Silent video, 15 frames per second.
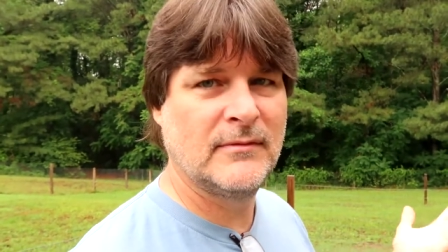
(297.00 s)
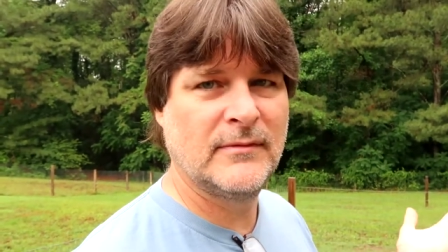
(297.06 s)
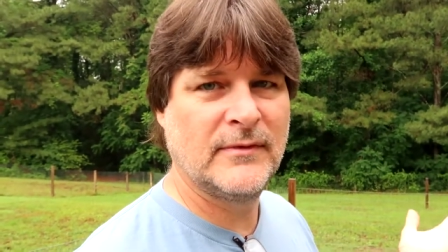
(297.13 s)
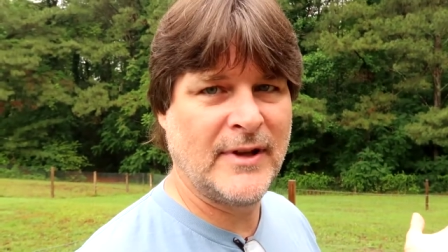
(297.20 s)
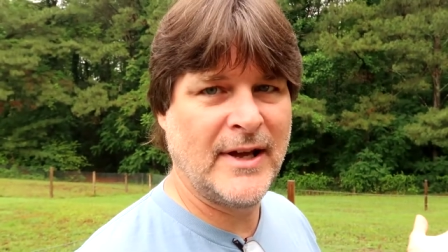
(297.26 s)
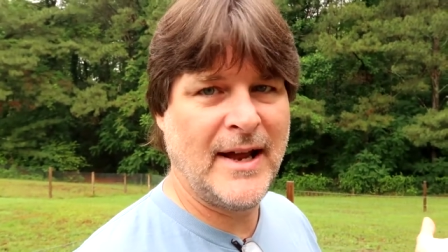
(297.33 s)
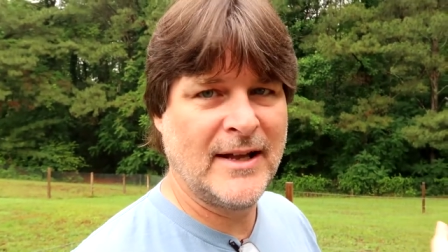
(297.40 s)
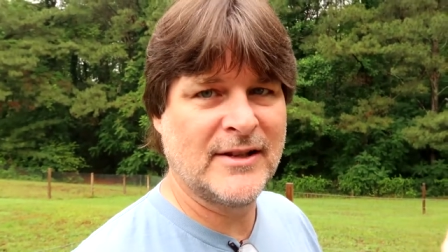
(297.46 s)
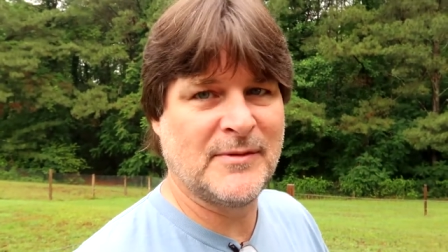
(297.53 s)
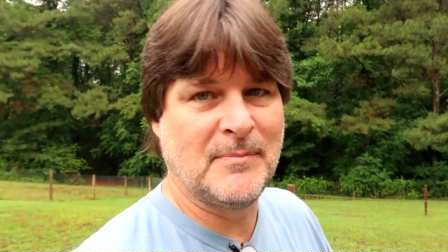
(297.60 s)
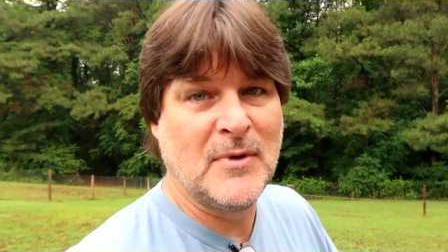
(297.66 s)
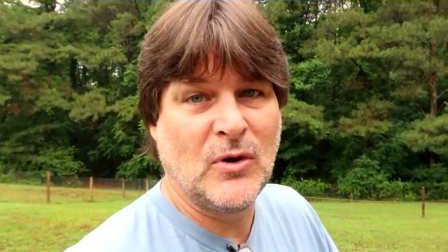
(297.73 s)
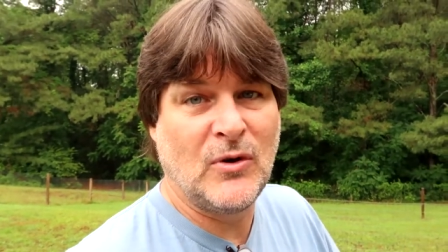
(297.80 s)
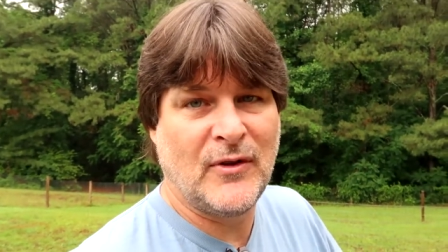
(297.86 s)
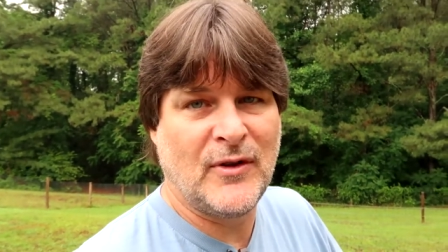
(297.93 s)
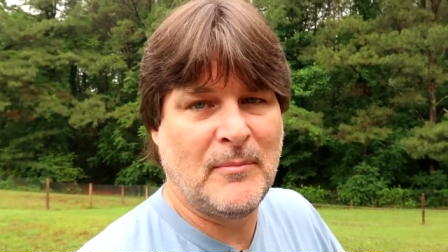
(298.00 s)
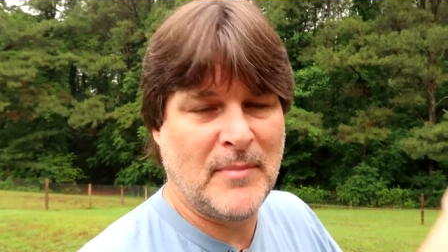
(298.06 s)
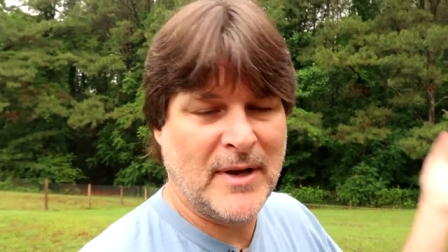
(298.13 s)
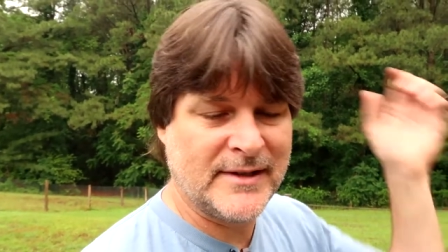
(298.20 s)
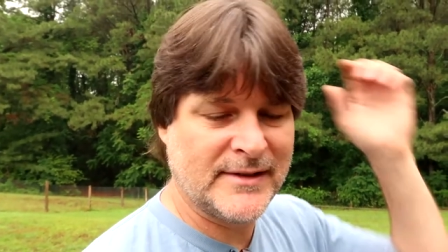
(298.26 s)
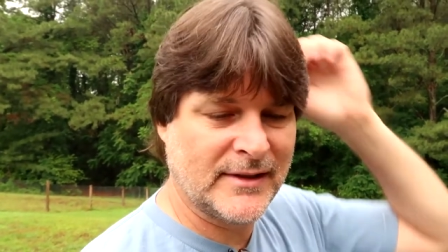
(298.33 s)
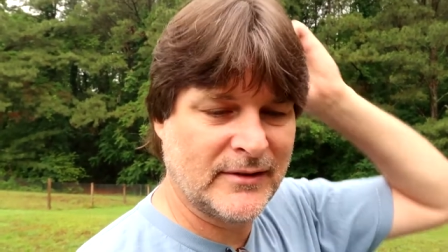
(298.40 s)
the ants milk them
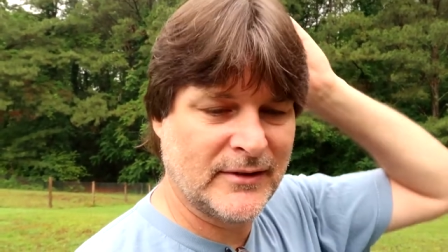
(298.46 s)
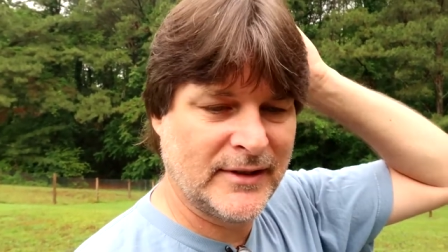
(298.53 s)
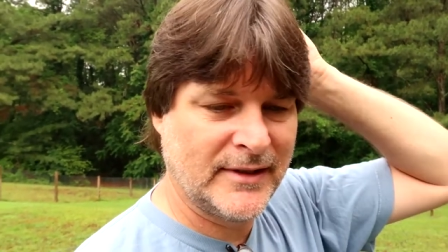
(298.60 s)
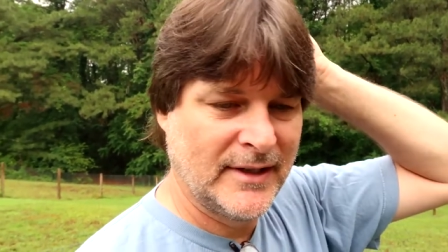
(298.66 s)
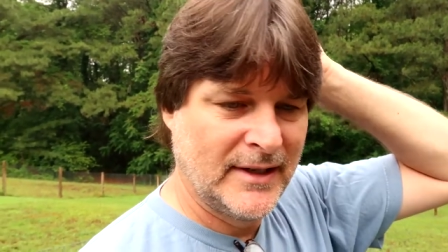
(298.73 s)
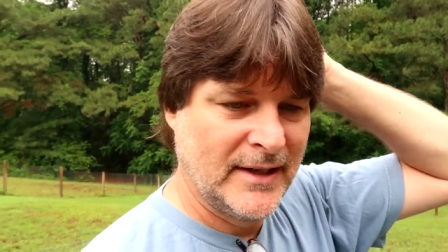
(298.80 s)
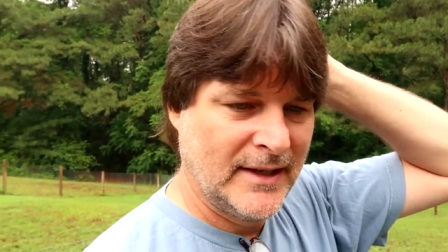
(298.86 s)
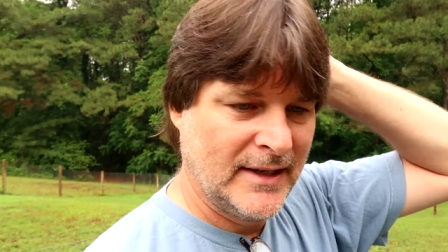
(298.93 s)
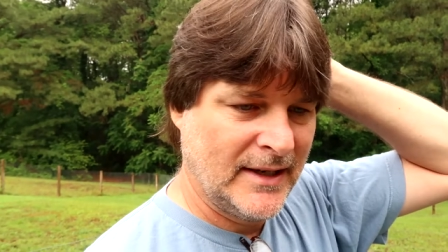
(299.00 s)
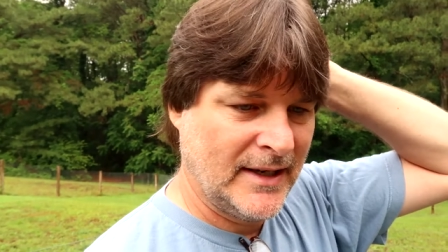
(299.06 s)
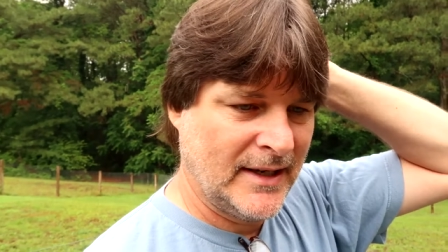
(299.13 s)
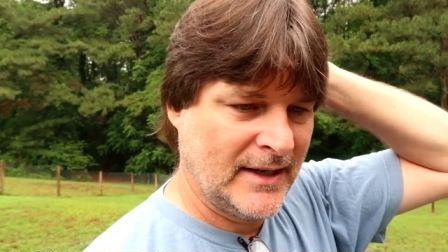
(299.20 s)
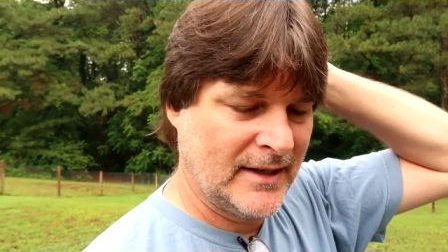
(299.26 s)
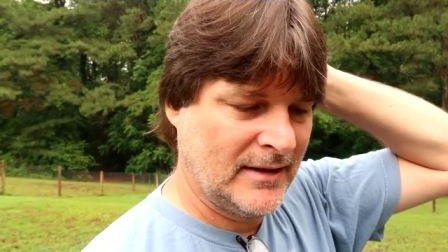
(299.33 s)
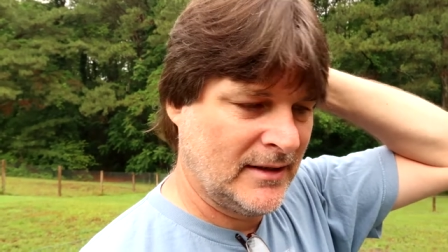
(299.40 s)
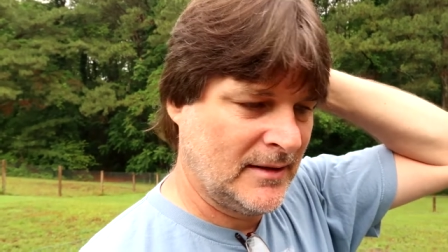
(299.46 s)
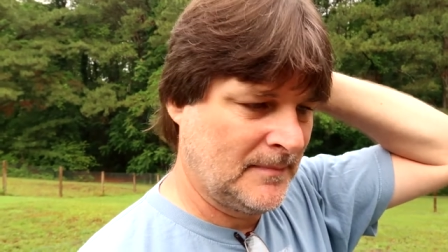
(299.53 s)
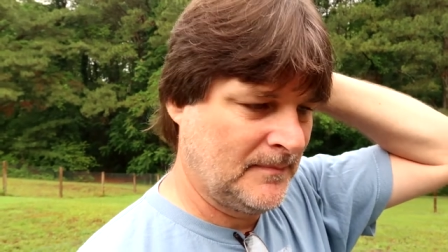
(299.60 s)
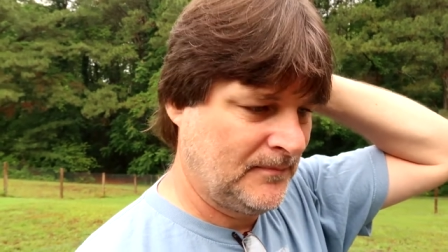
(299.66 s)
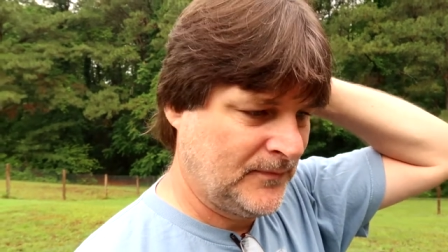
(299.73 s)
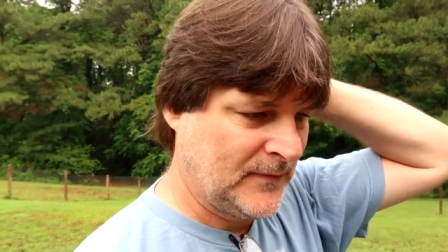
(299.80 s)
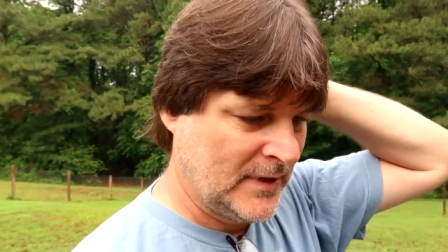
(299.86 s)
basically and
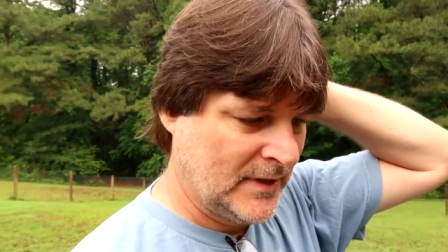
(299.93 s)
um,